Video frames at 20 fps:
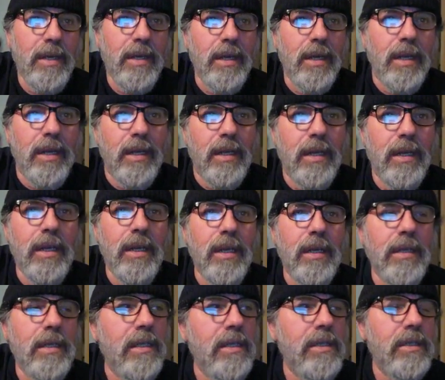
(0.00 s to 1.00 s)
And
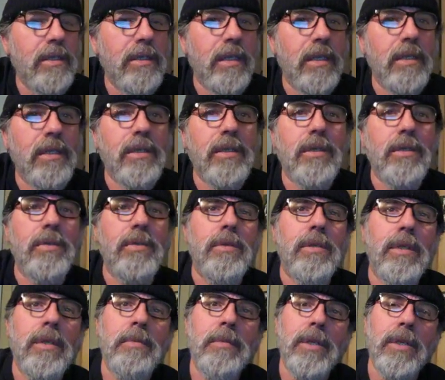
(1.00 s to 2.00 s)
again he sent unto
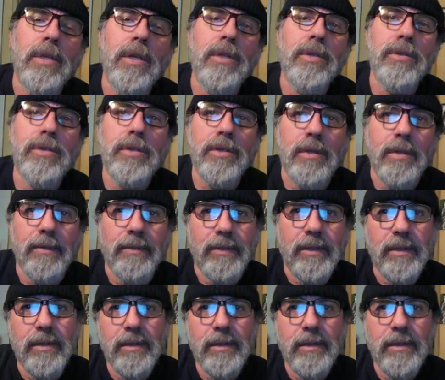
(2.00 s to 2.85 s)
them another servant.